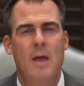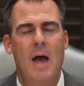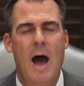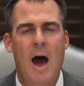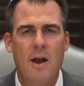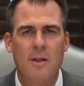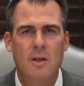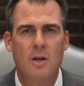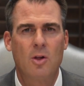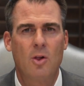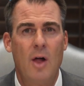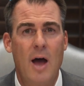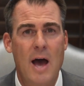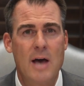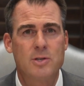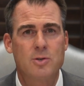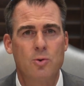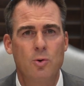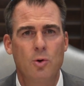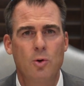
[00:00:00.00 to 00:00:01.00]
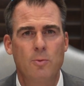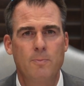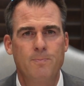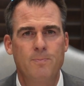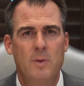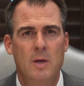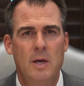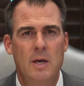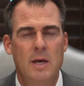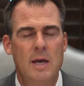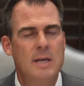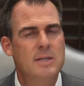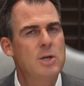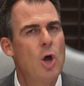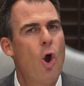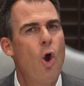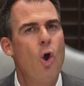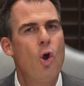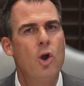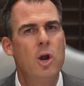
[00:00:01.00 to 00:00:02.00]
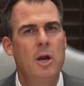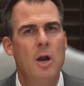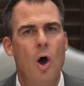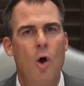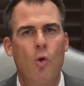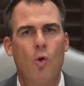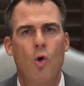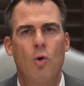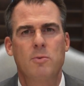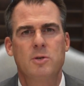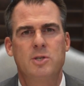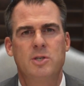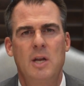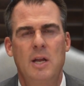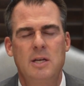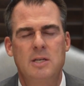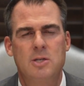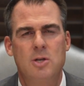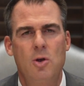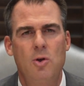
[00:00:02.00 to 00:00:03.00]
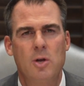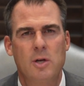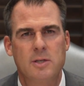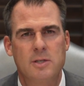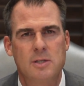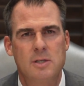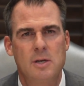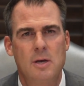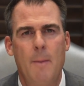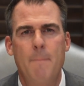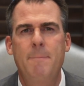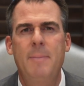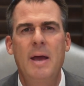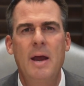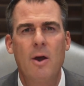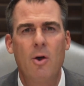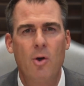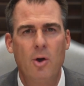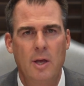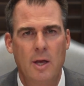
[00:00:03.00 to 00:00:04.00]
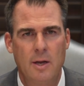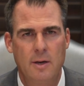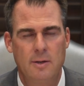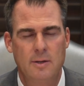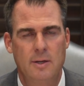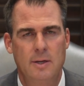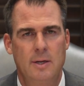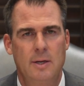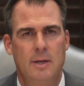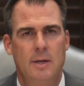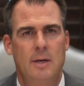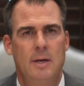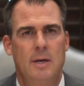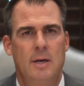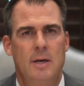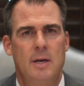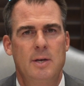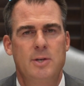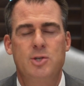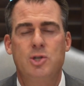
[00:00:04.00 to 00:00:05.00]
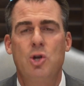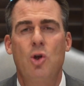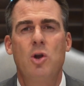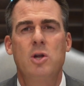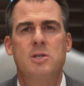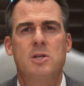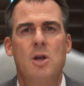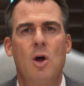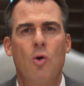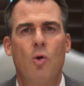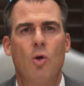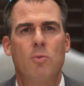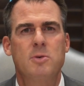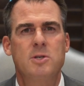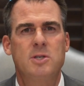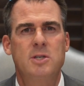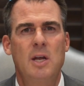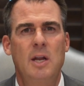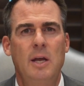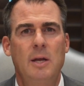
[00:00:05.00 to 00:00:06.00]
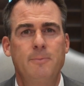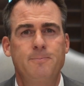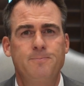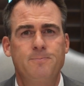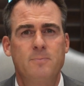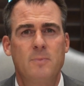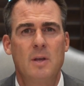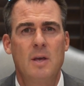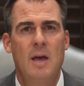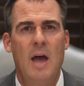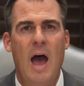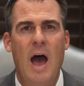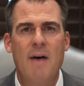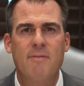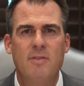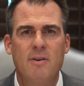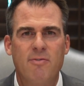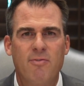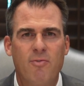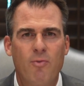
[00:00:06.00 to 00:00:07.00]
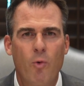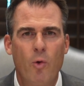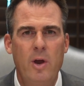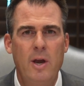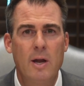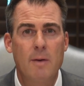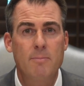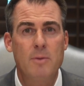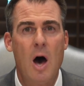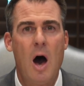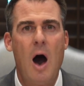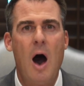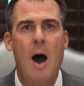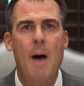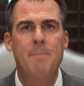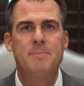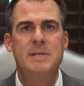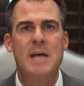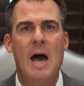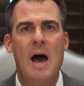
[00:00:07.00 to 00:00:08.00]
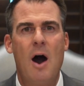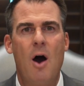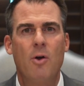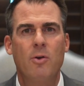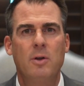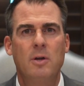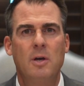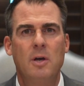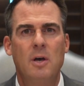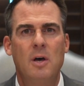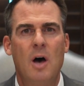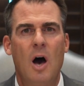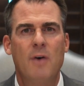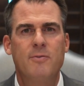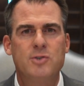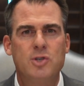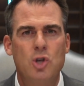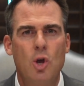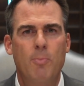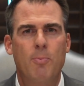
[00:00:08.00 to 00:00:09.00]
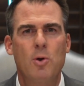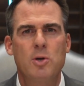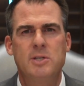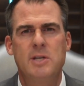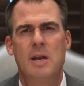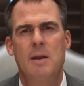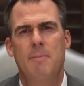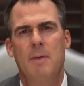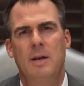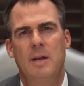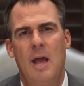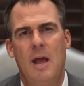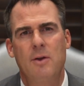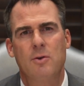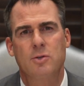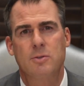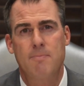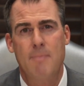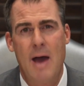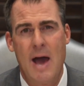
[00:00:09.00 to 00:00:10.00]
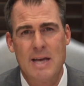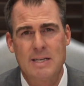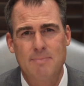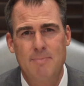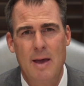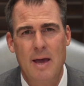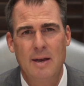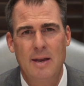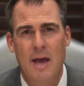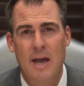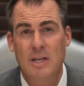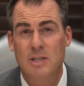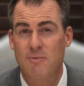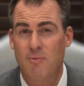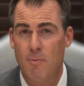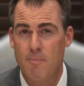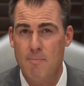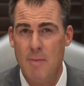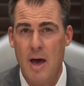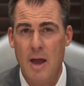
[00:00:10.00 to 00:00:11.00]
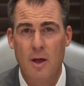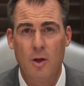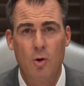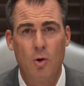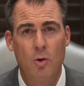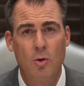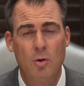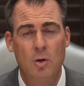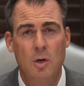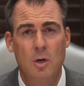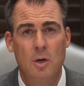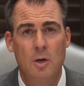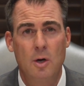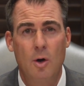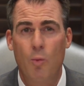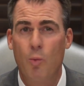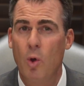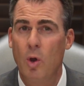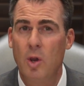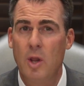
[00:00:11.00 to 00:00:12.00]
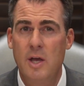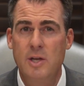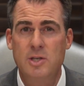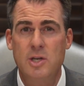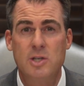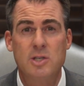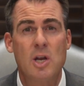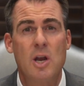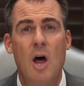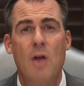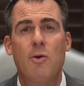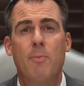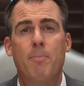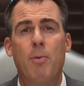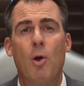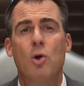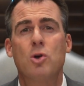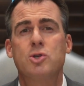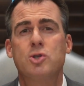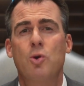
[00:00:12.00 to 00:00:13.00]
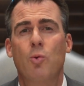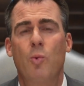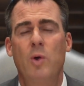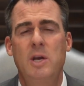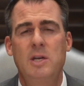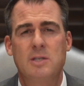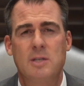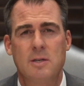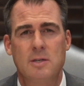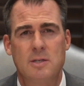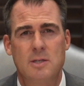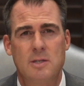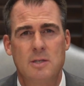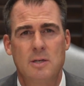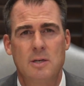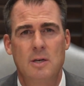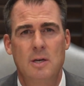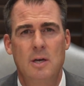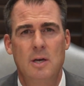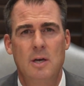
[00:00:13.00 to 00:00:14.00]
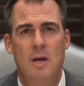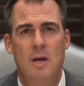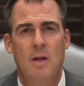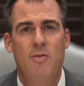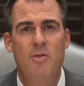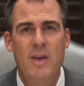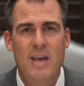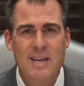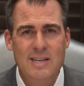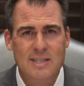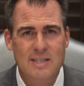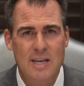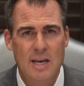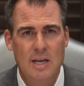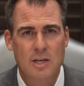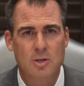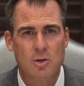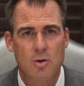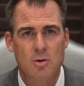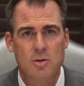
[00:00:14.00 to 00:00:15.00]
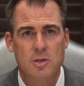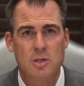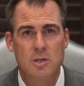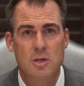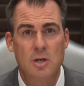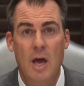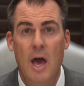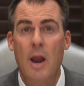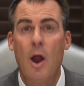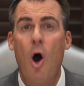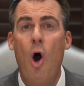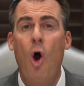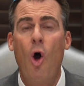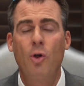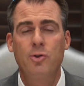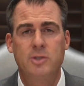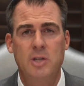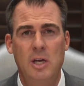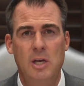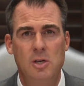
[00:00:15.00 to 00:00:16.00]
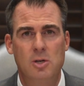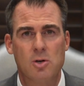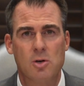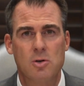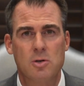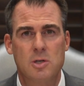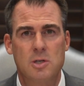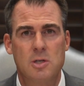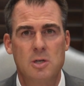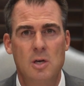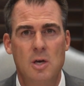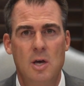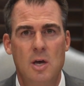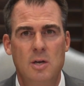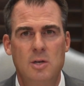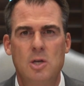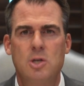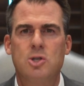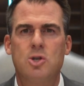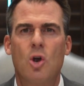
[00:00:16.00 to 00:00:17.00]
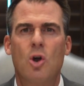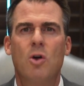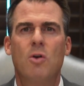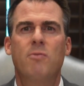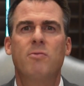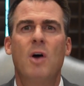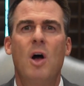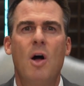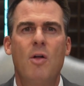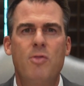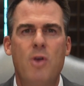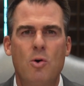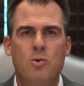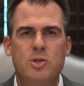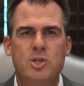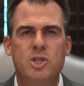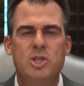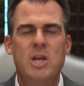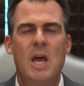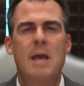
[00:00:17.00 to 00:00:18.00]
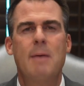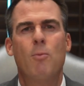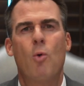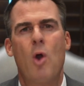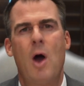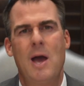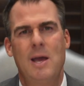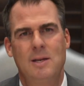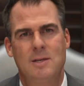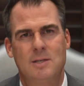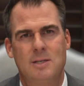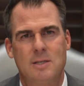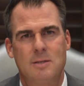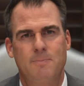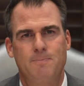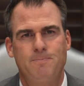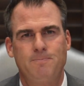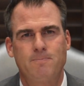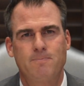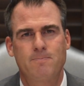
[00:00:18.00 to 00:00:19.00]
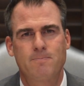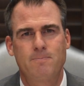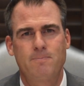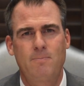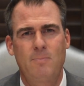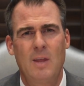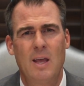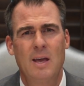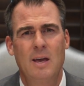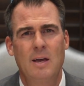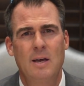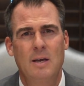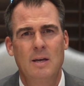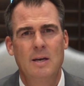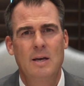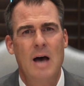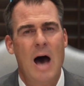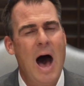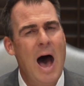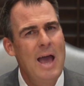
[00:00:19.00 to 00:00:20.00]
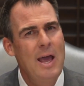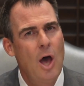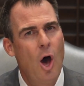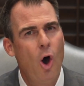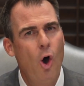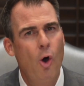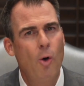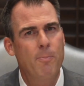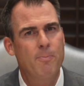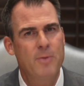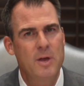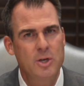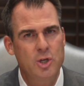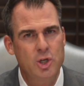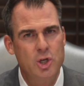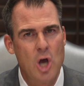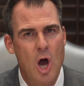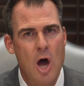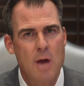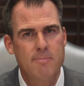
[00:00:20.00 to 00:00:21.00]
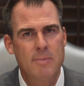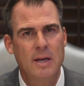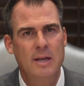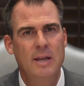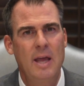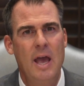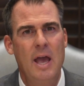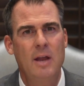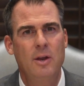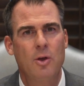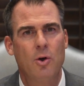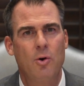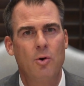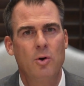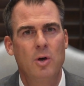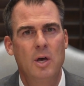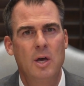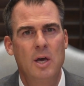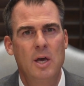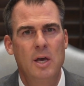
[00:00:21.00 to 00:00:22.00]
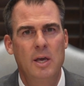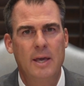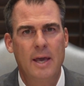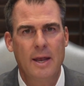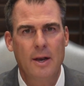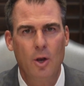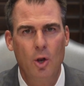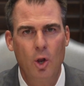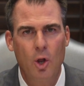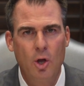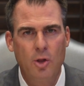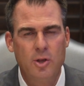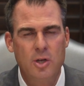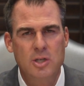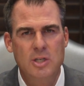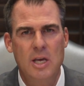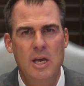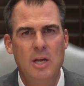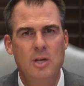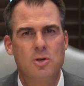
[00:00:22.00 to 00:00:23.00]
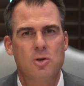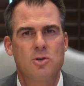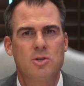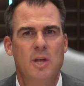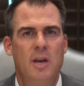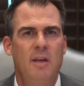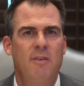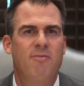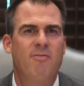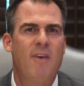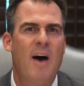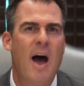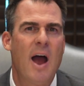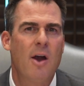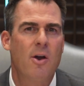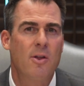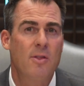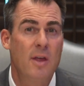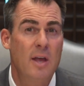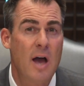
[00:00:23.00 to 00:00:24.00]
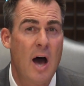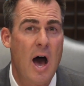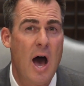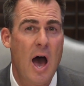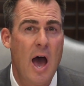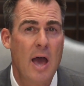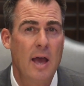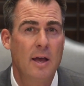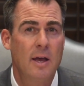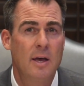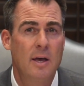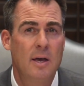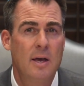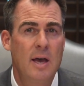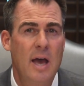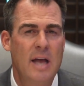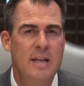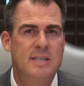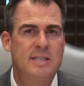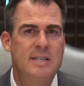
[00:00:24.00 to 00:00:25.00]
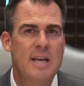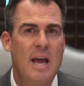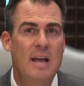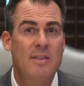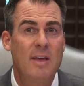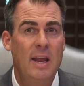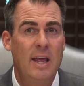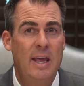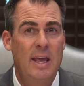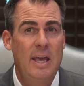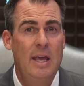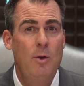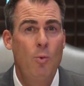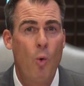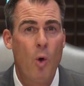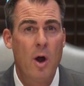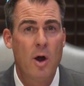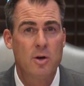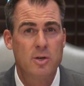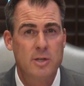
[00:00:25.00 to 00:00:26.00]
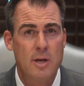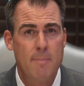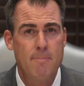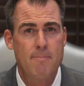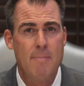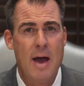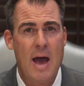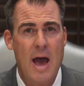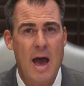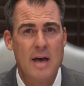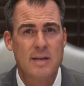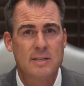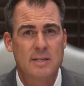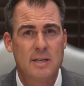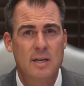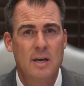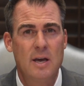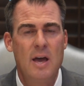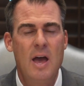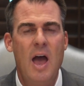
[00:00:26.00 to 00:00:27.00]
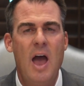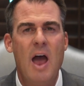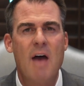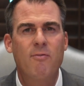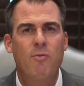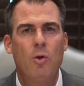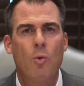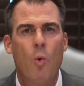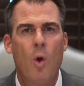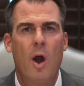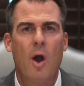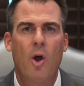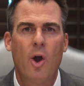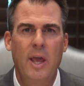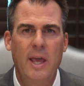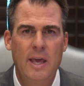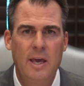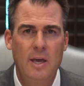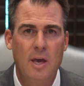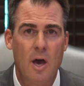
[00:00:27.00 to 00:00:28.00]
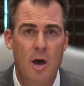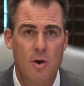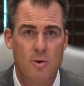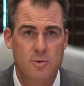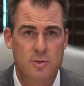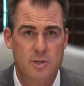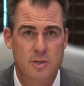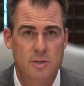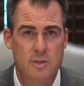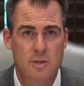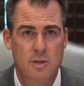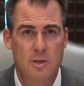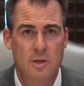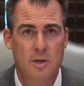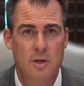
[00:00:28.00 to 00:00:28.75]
out of the classroom is hurting Oklahoma City students, period. Students in Oklahoma City have the freedom to opt out of Superintendent McDaniel's mask mandates for medical, religious, and other personal reasons. These teachers, and all teachers, deserve those same rights. I hope that Sean McDaniel can look the teachers that he fired in the eye and say that he wears a mask everywhere he goes.